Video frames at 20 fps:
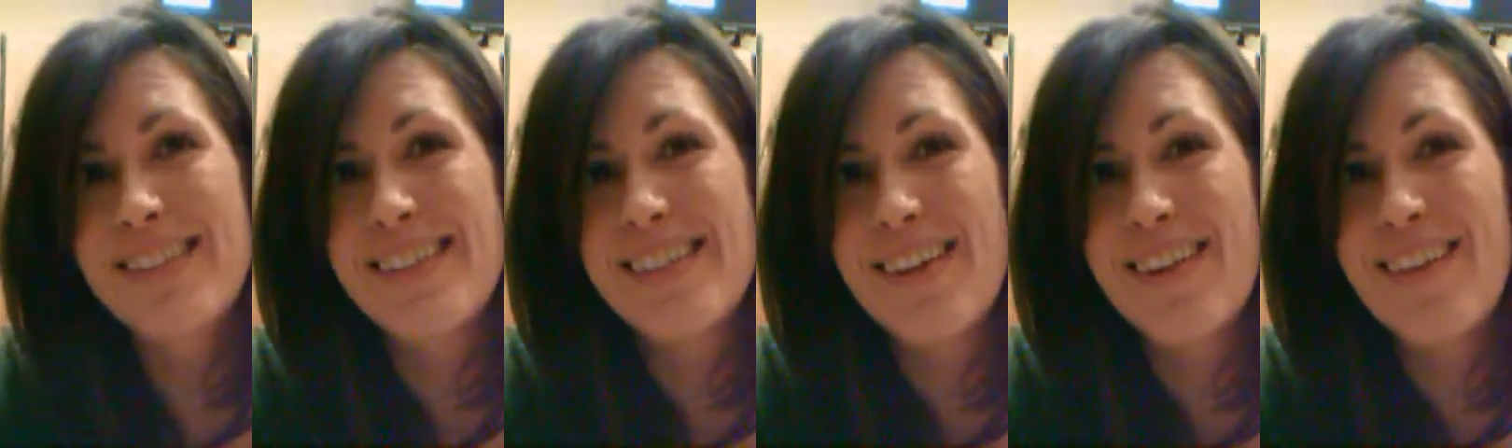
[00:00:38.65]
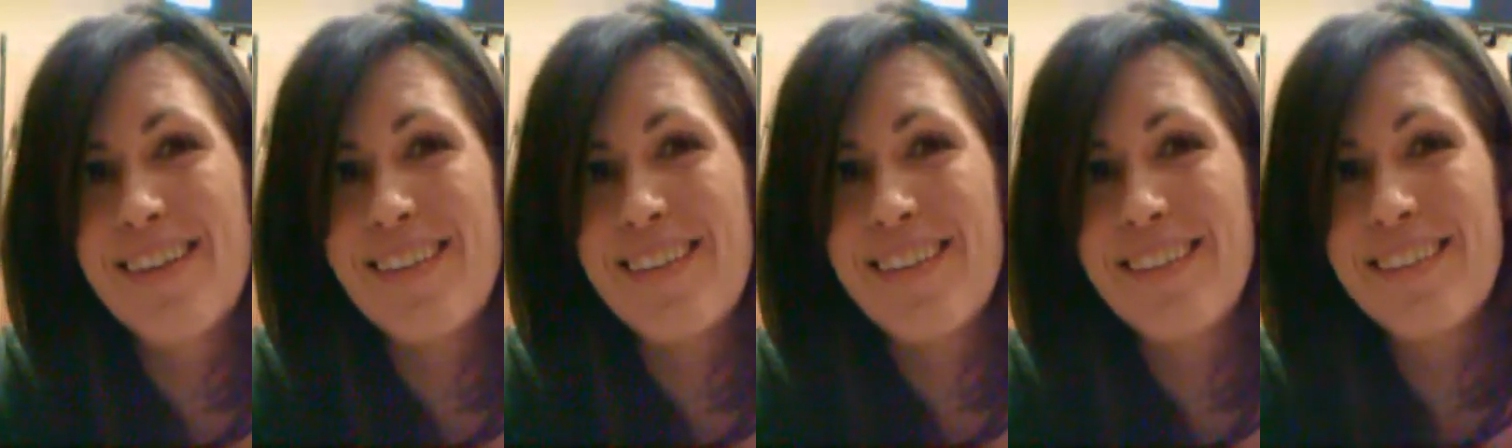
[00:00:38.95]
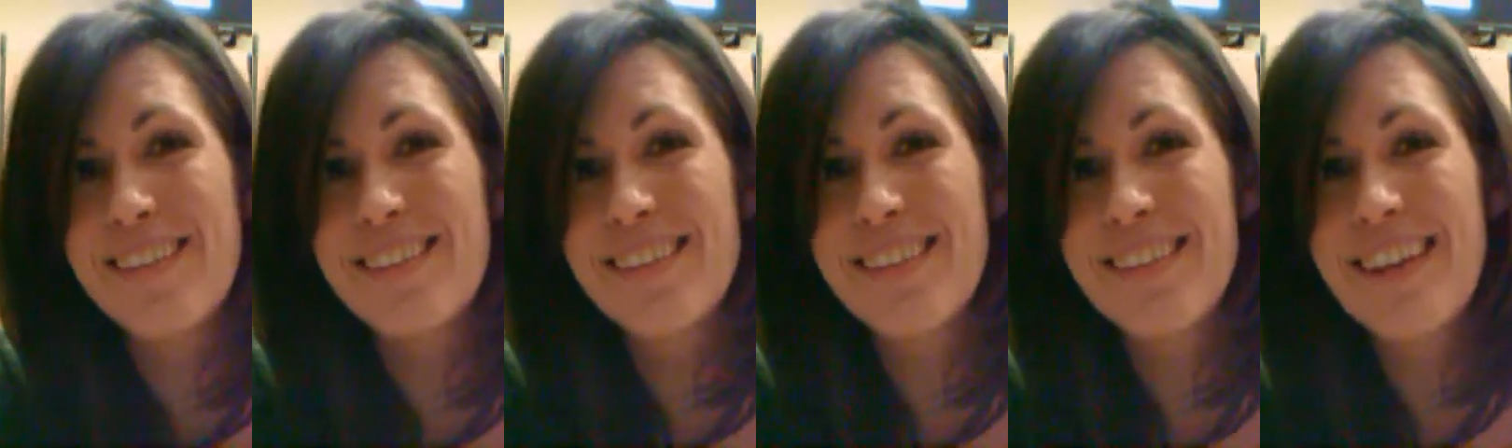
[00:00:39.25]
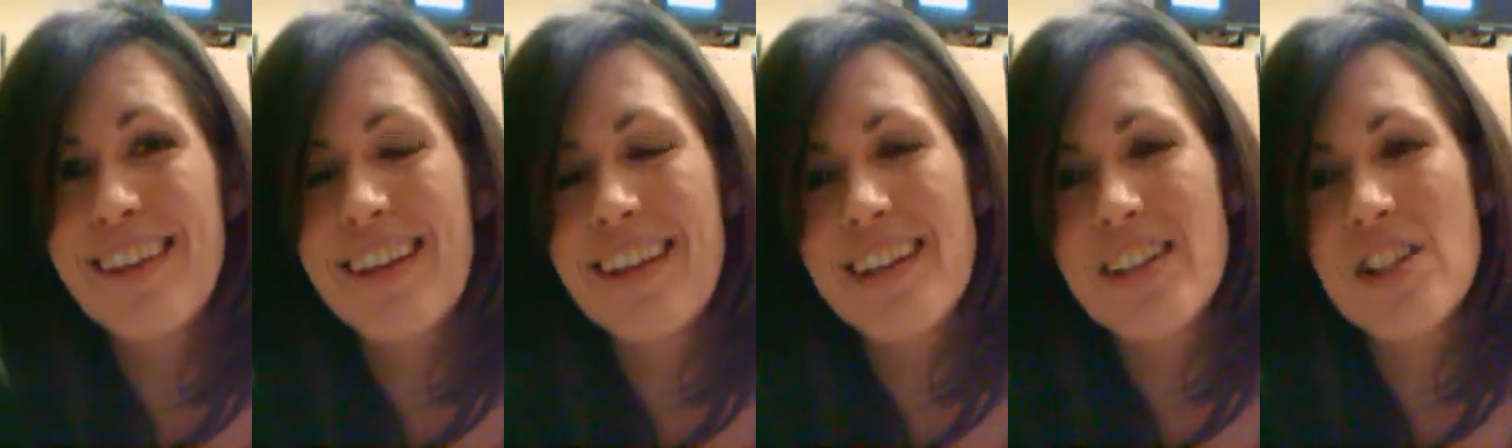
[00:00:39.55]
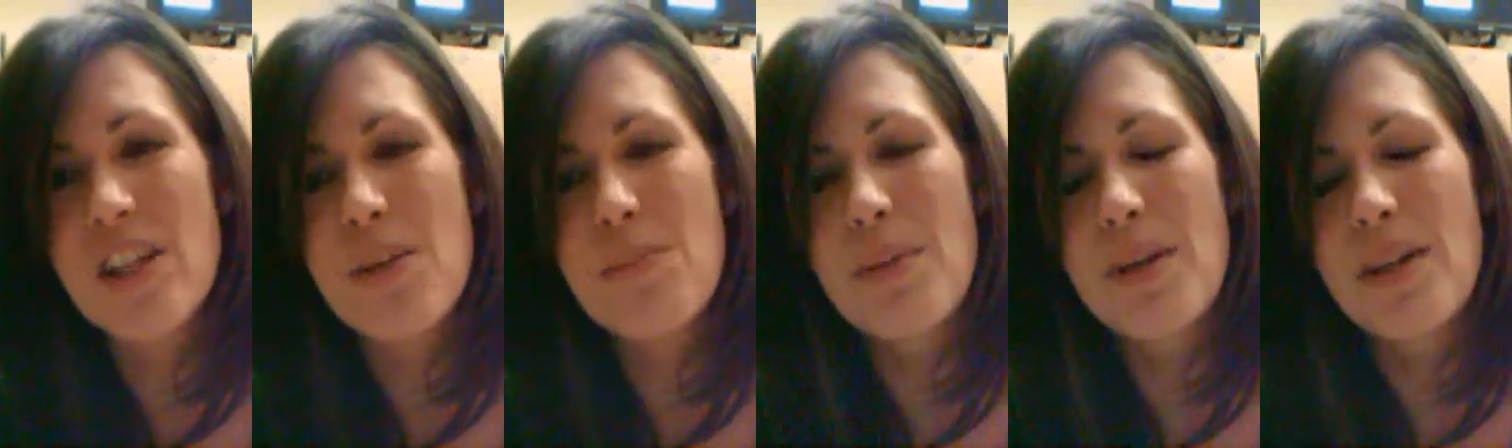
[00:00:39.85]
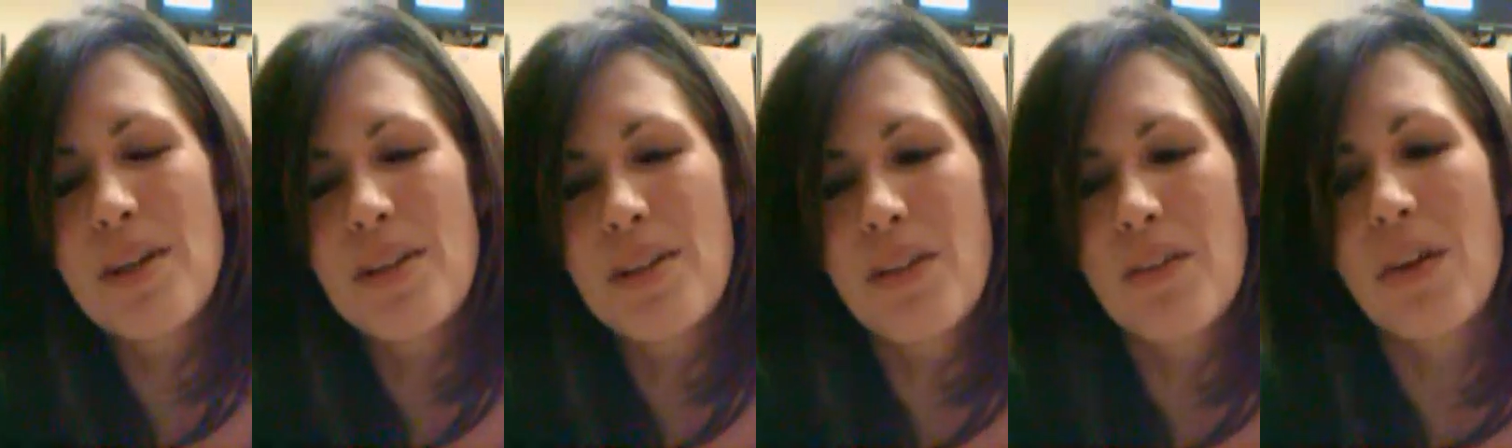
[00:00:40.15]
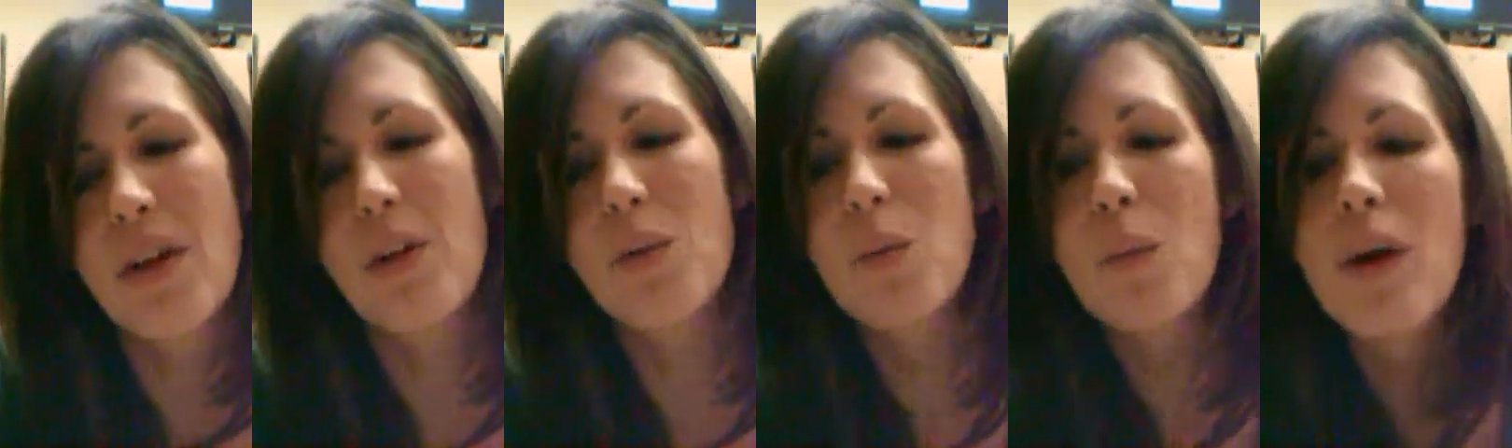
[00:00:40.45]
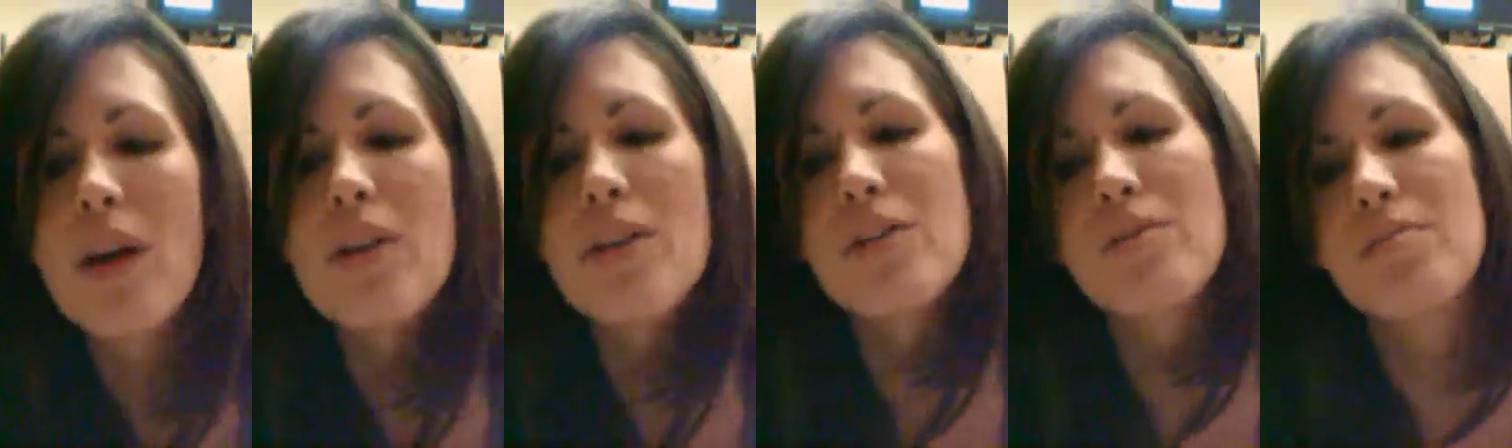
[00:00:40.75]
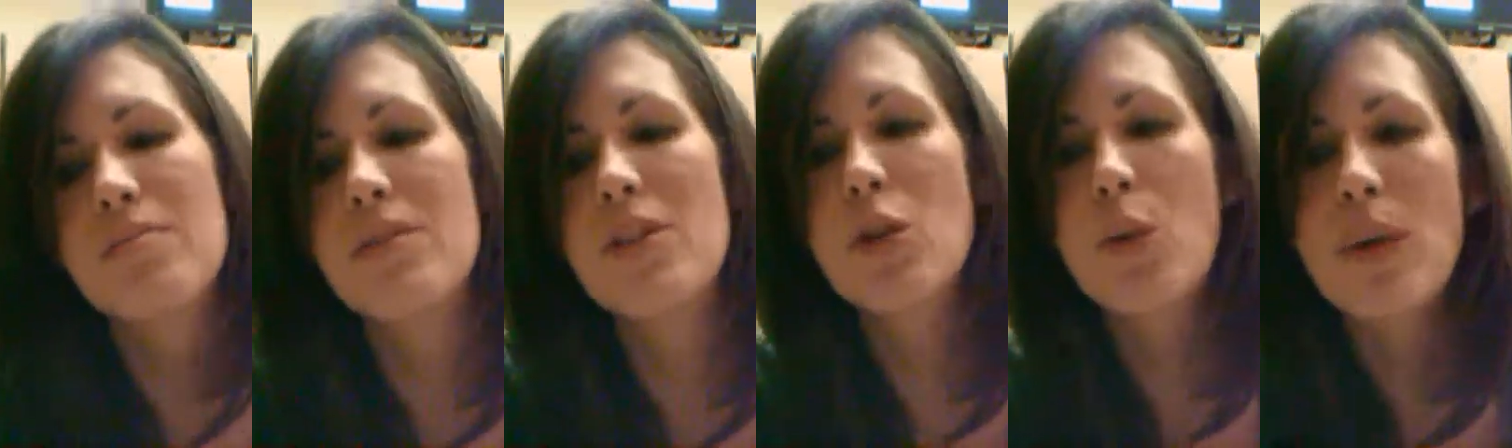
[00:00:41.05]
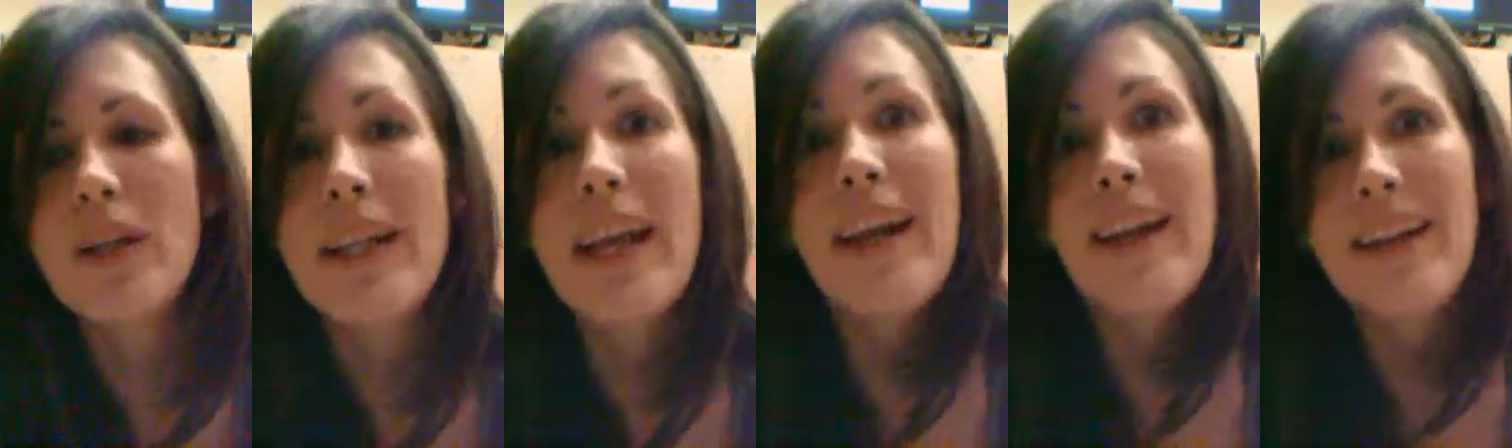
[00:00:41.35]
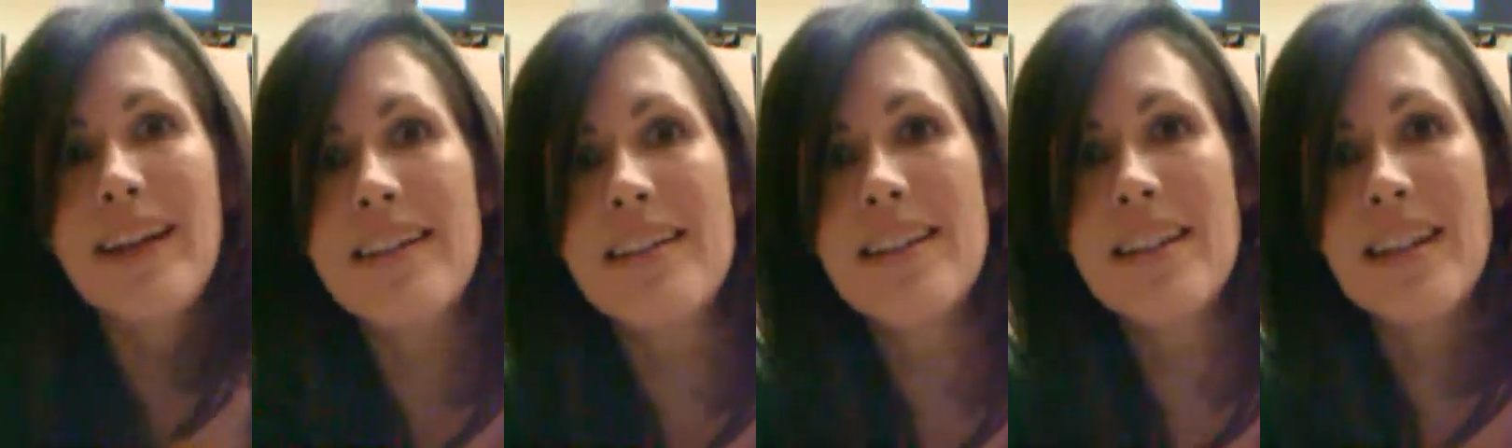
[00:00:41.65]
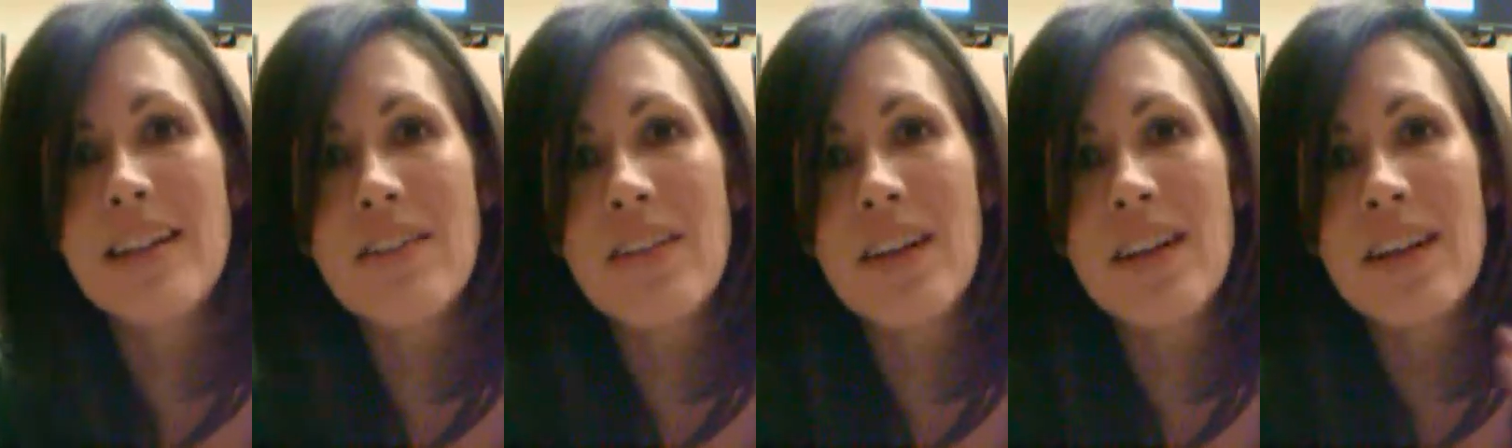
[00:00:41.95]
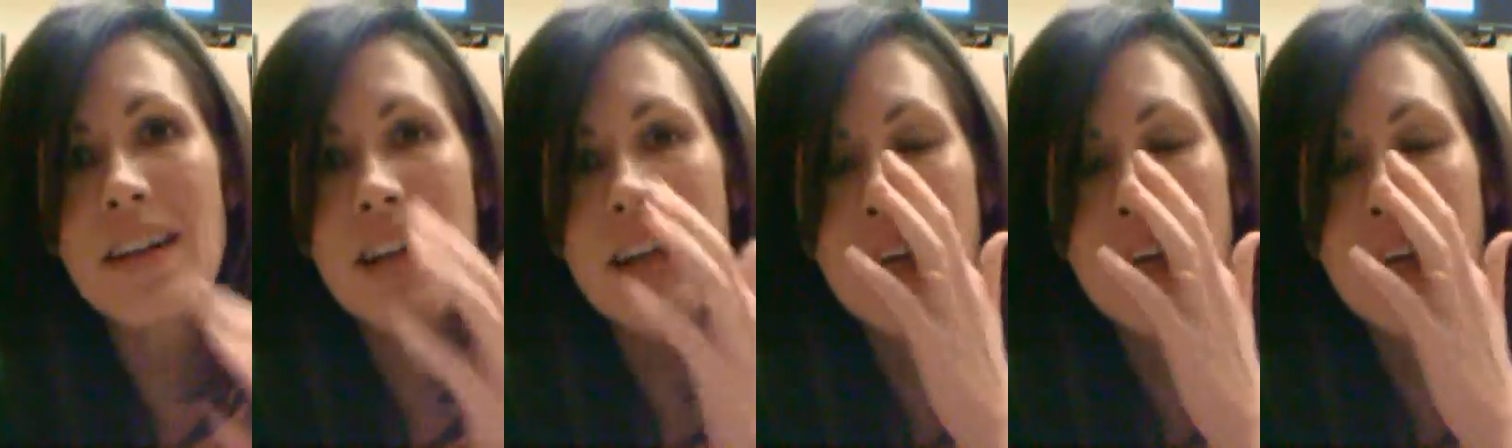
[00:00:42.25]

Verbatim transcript: So, and actually, I've been around 128 even.